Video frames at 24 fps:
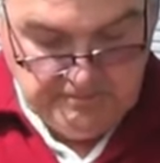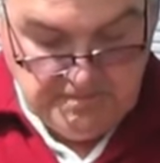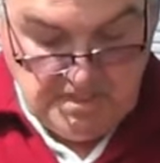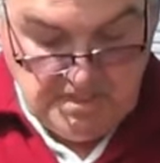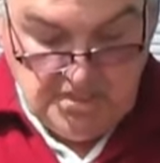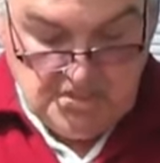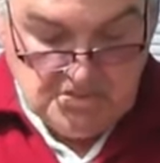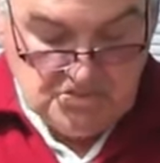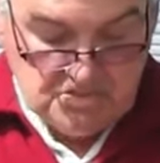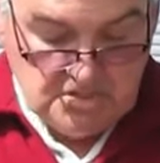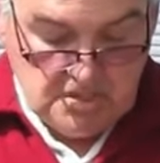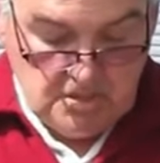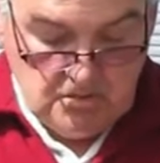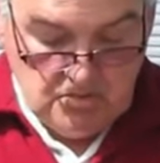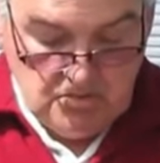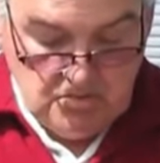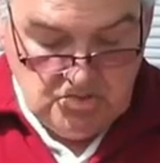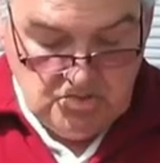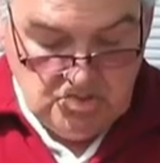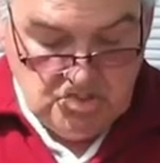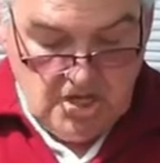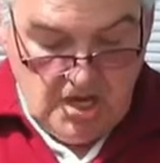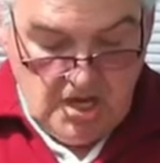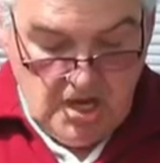So
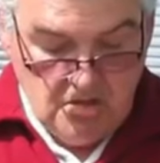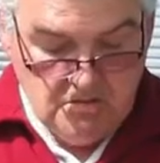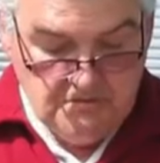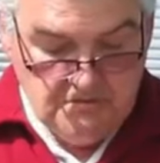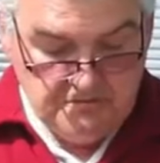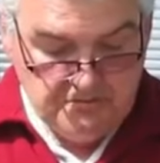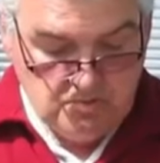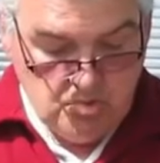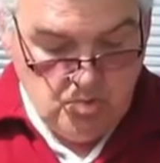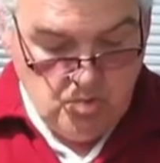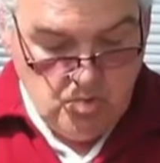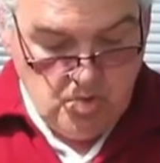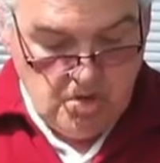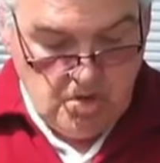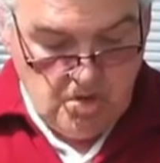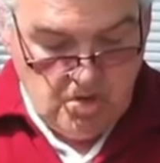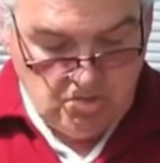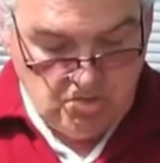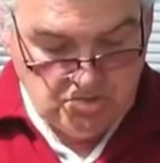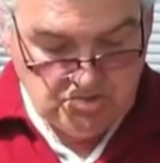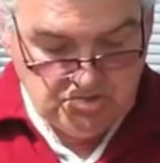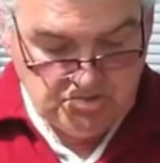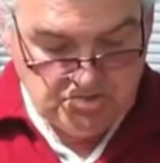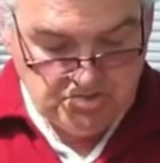your overall
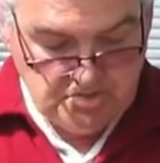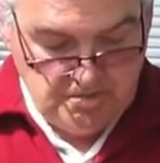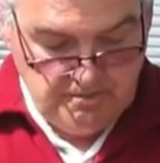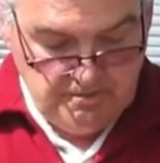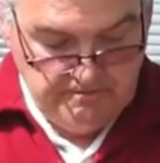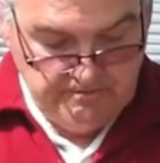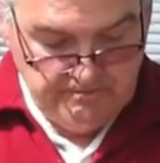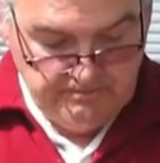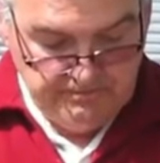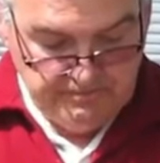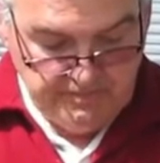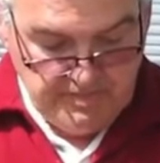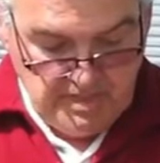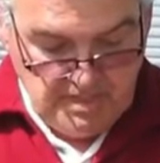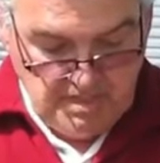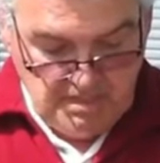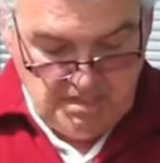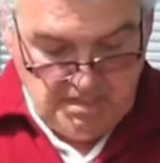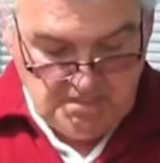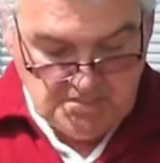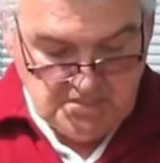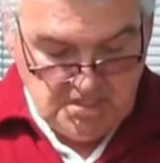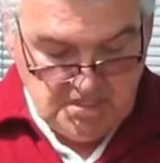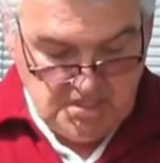cost
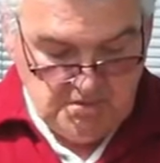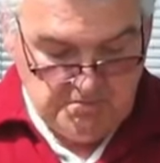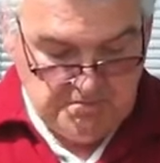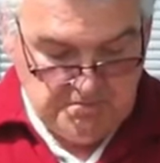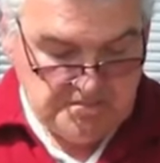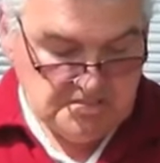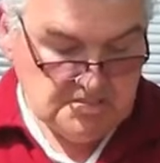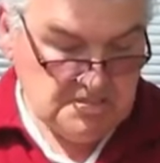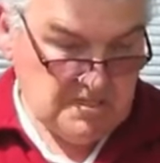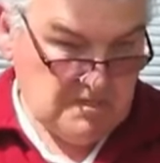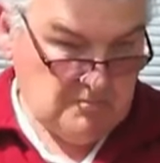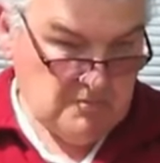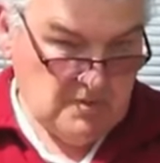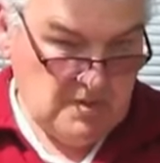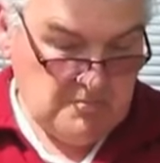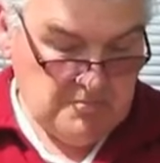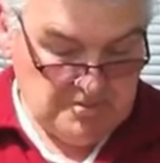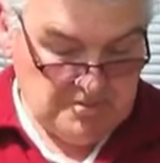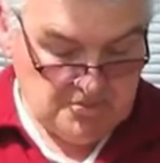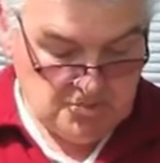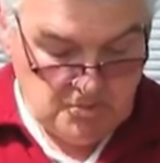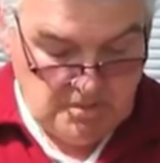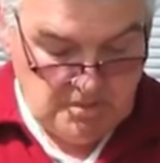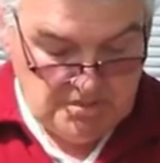is going to be somewhere between